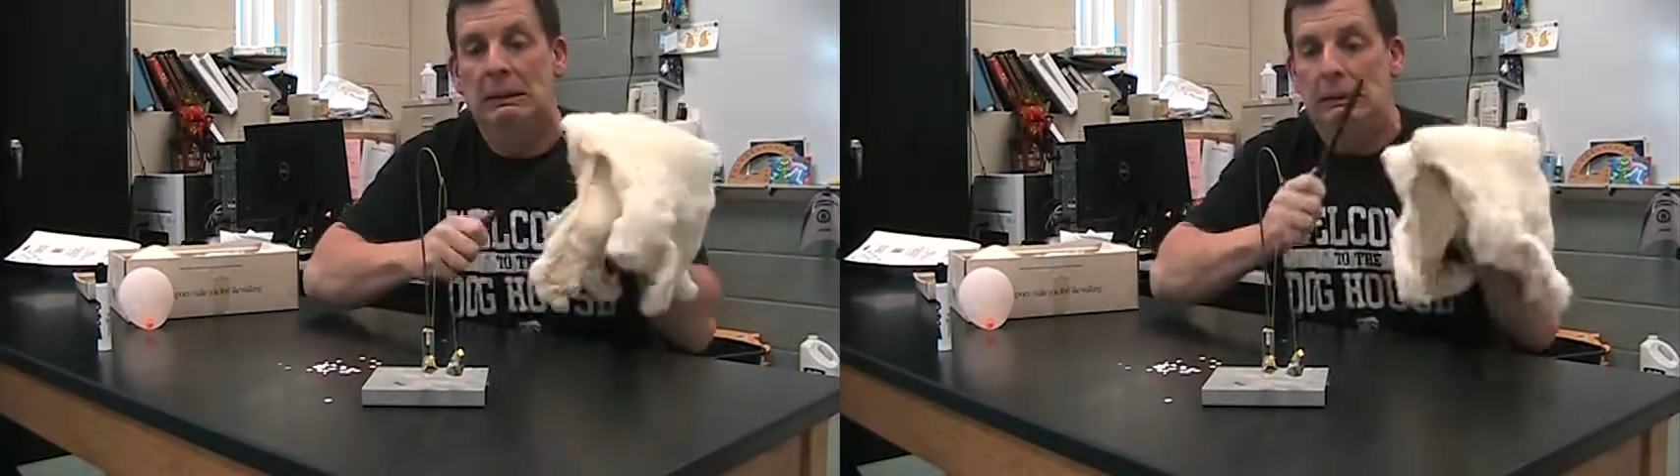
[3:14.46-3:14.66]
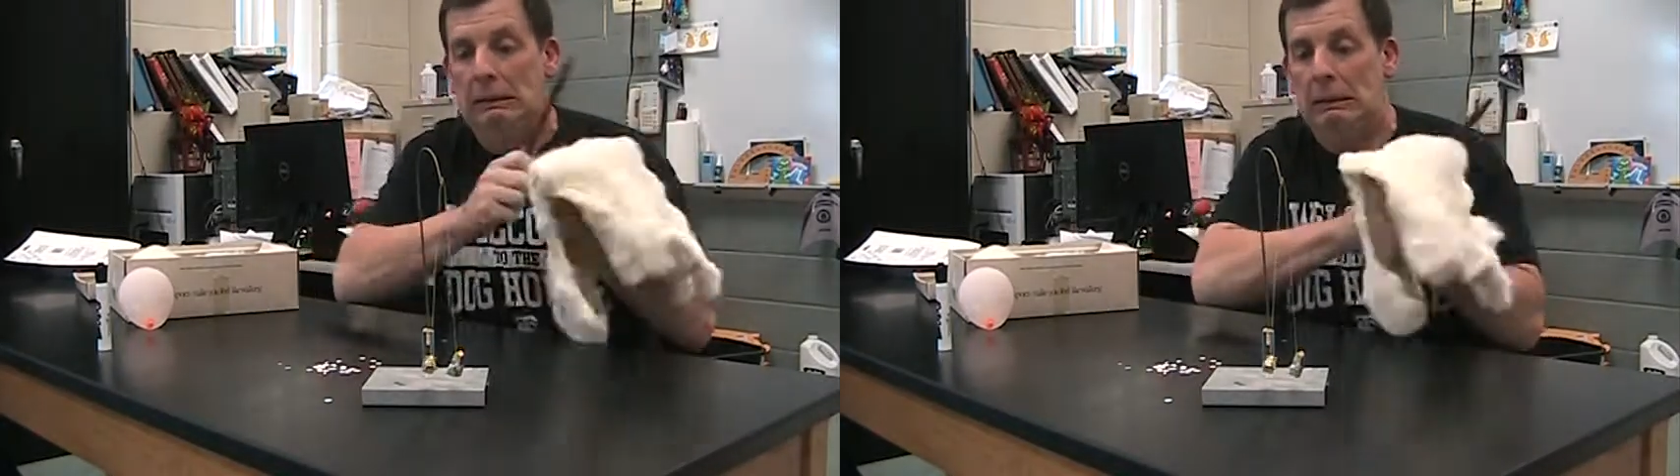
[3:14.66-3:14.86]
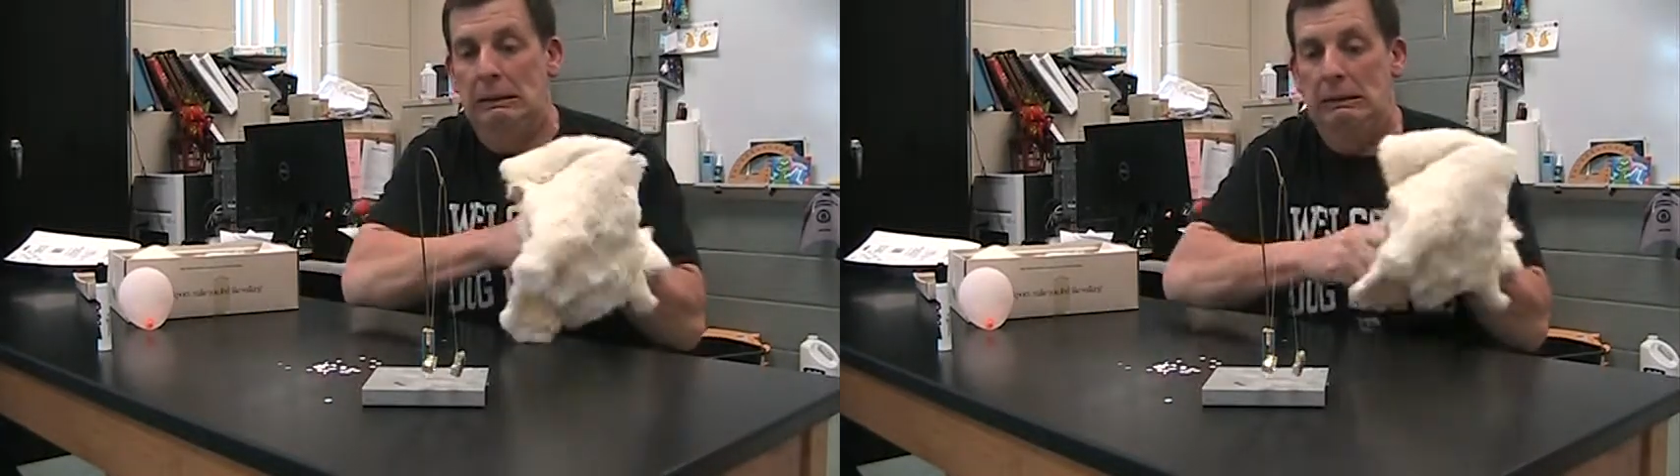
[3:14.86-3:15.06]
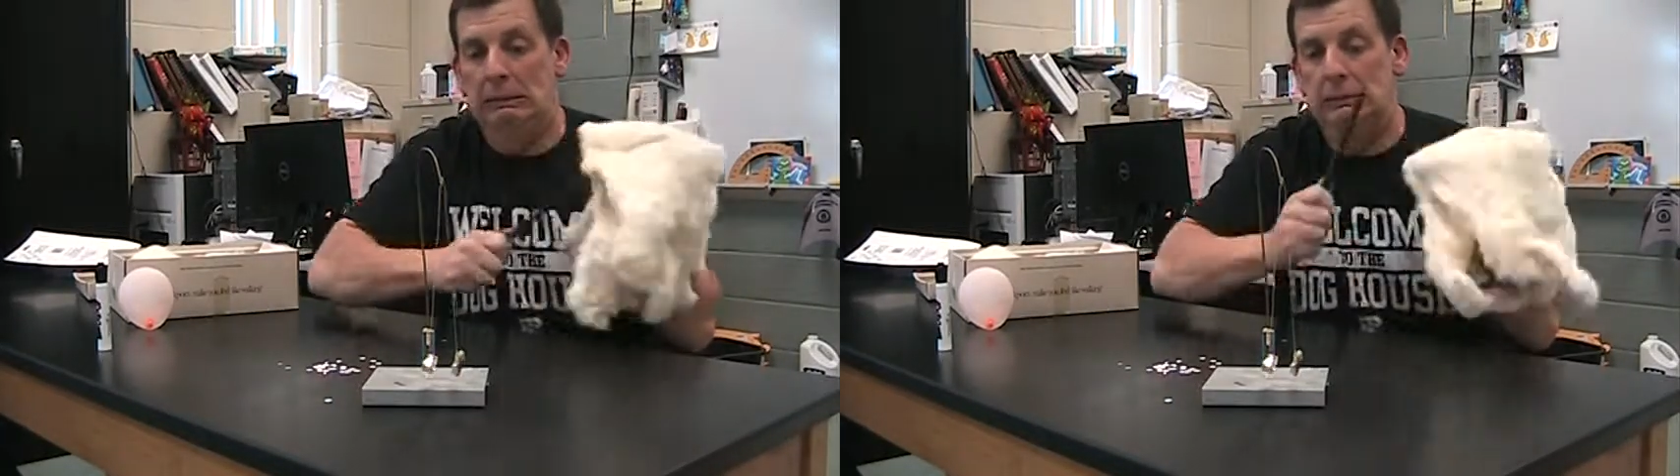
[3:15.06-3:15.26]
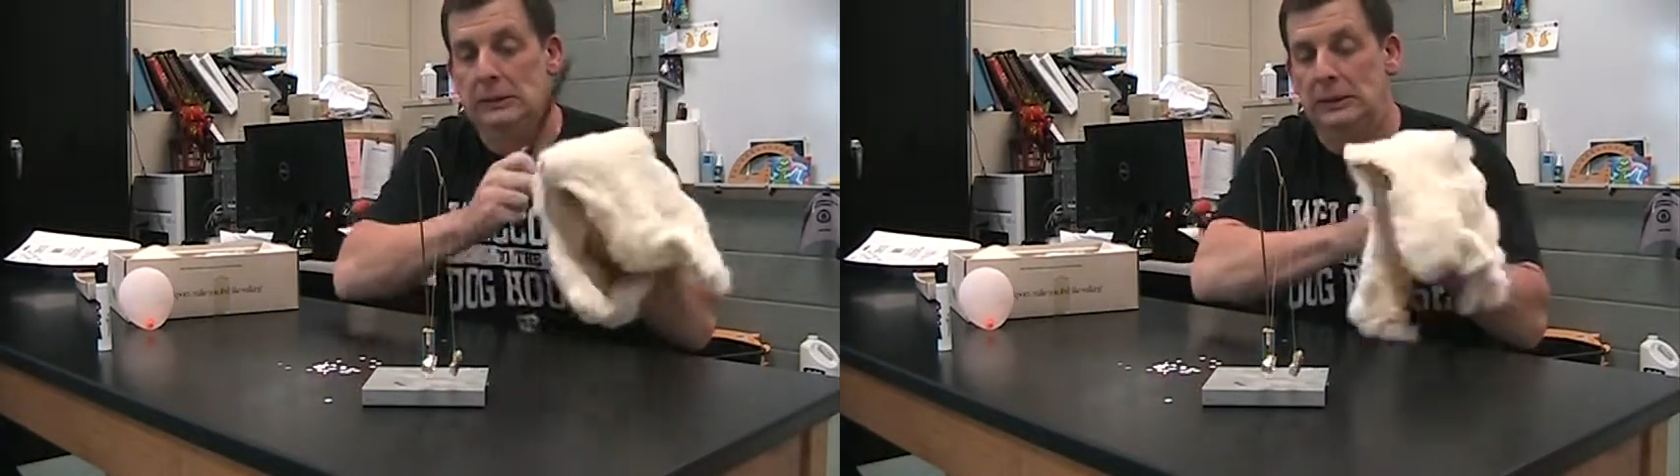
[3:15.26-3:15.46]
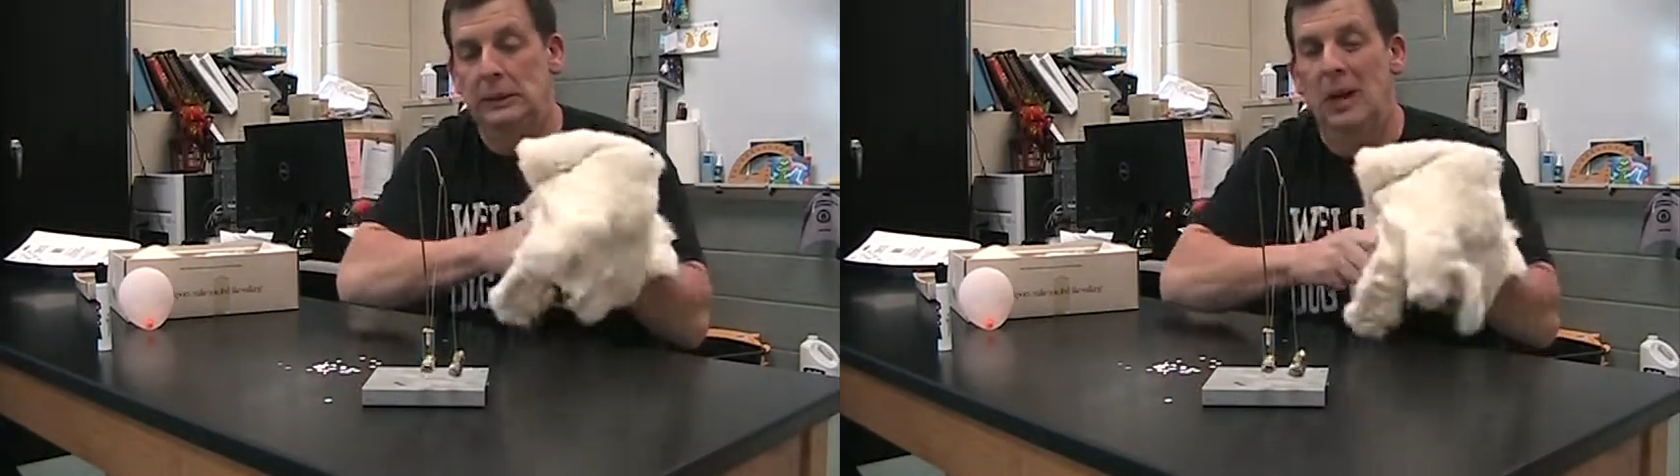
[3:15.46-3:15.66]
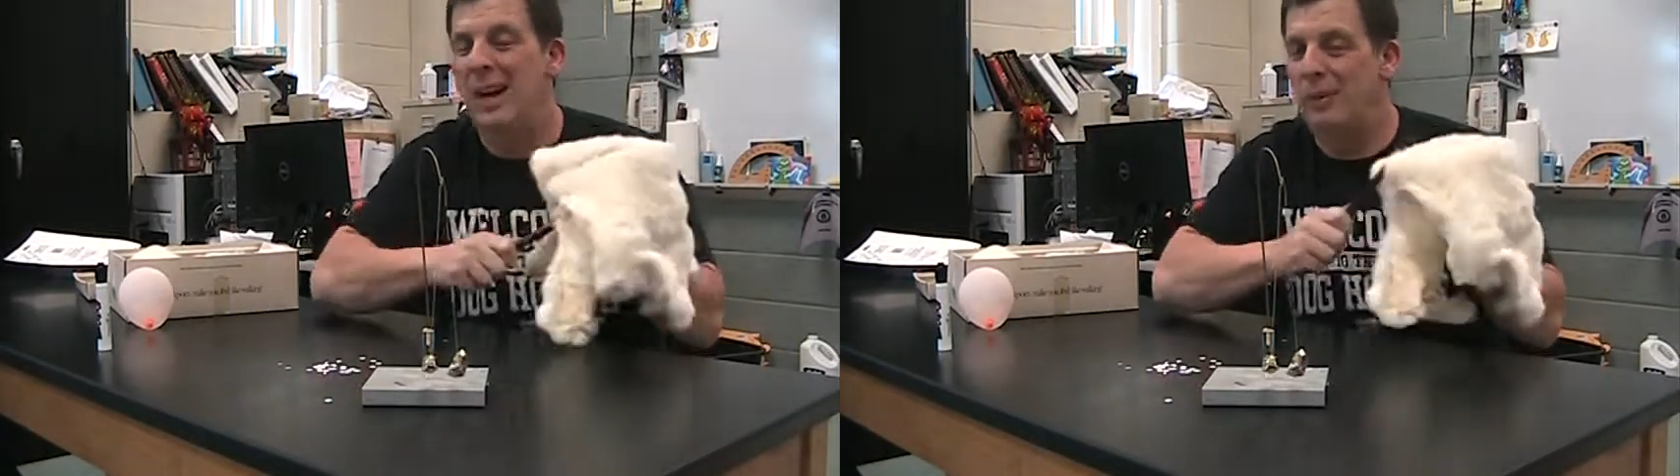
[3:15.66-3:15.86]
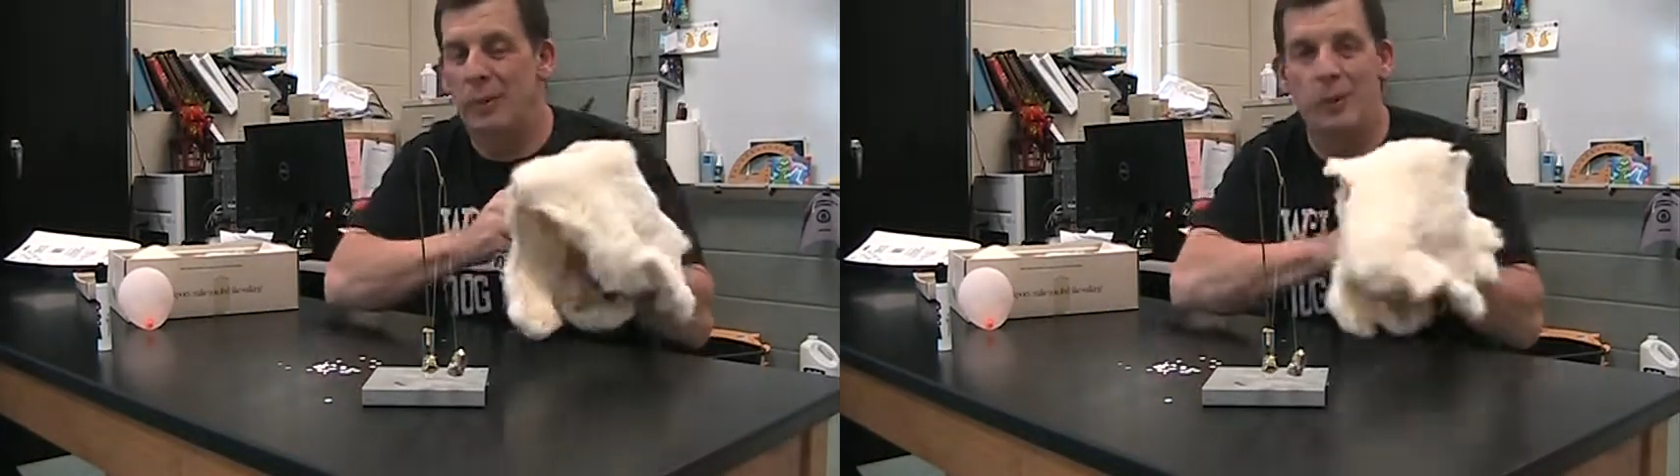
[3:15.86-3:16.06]

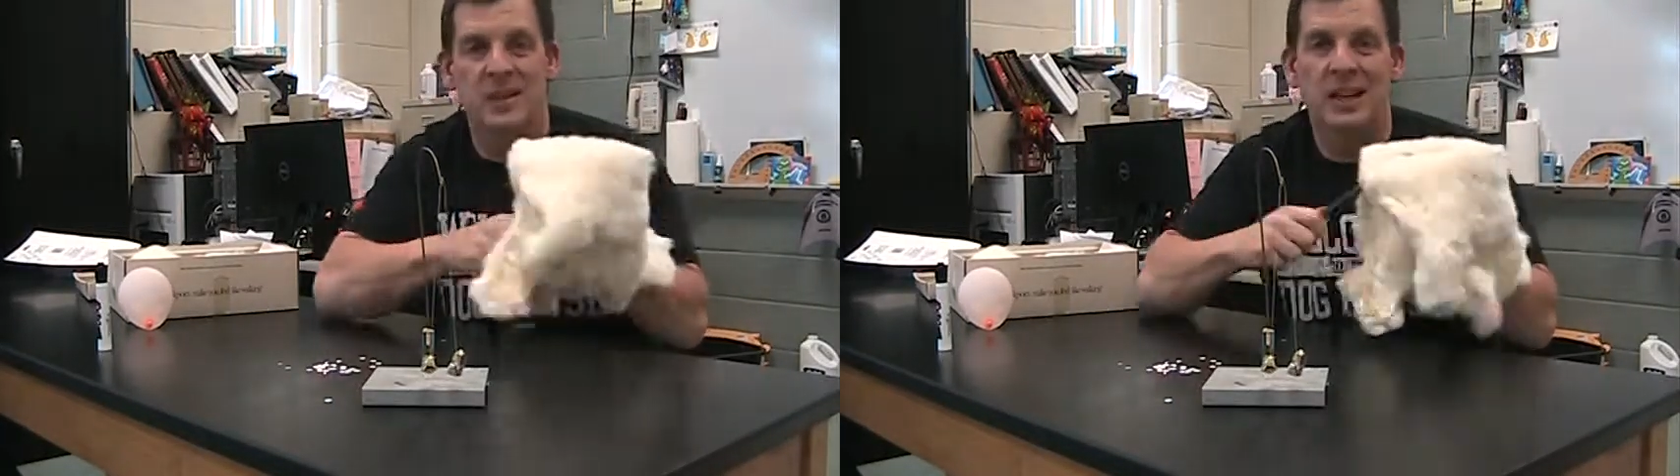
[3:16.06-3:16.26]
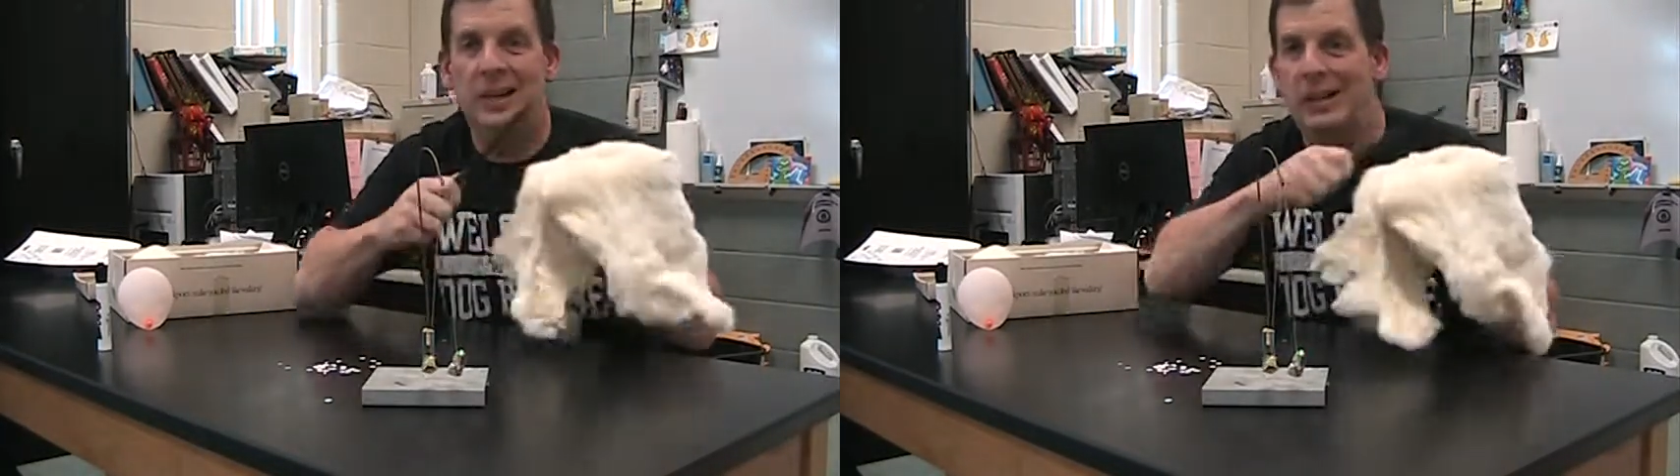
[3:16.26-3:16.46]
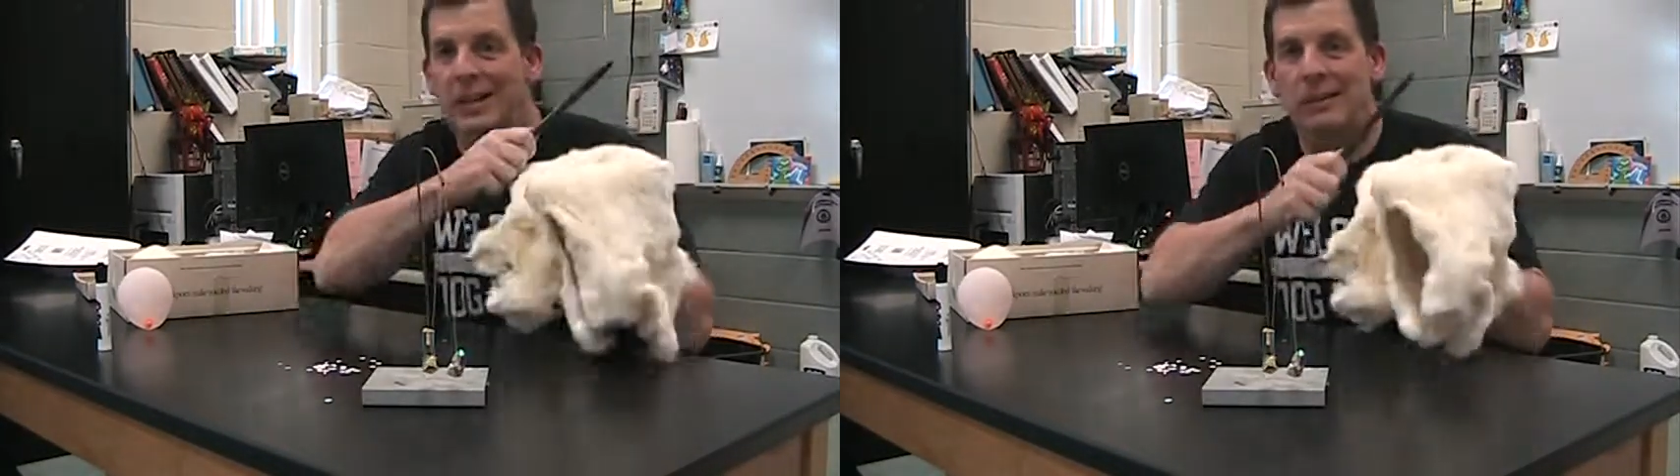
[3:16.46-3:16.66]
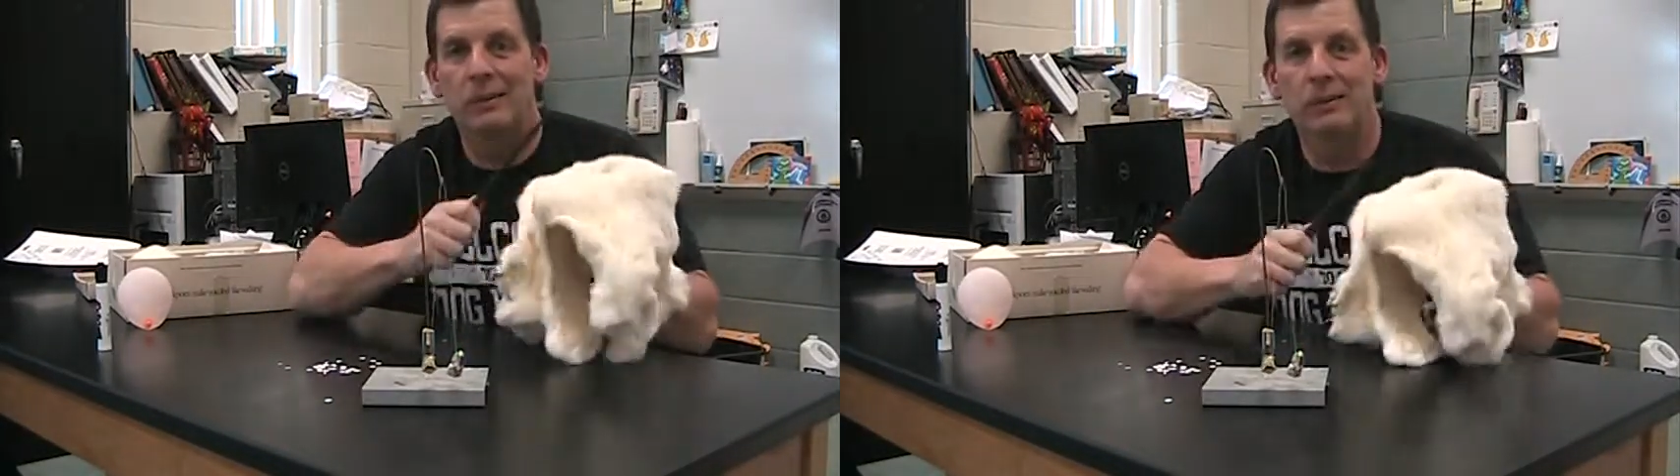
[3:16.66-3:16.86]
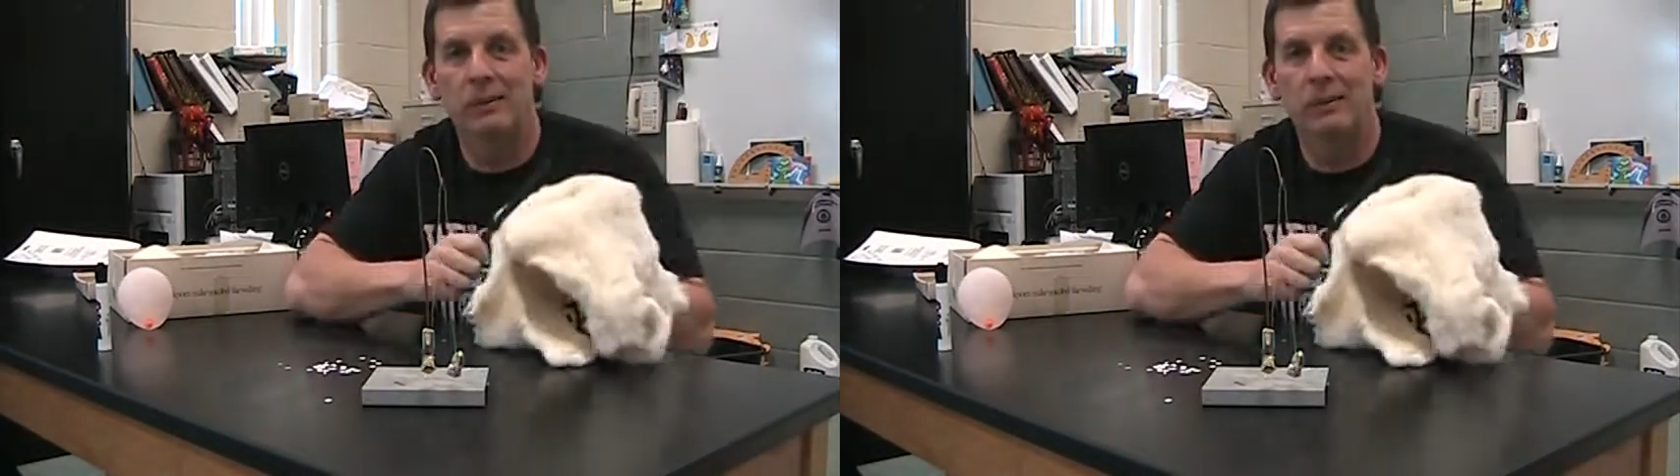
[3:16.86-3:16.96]
We won't tell you